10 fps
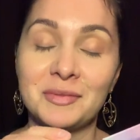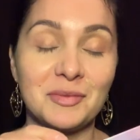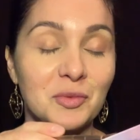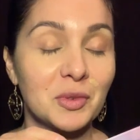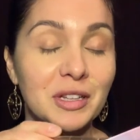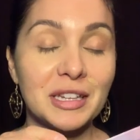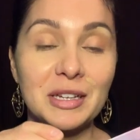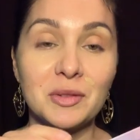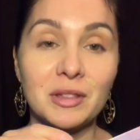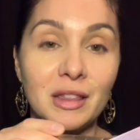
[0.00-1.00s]

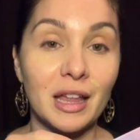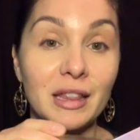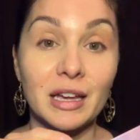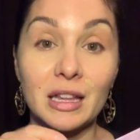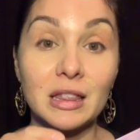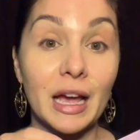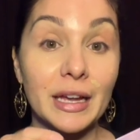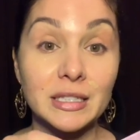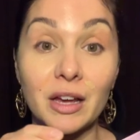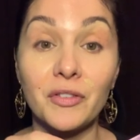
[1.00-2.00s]
really like a
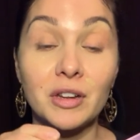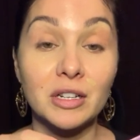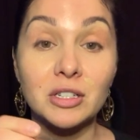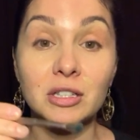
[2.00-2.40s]
light definition.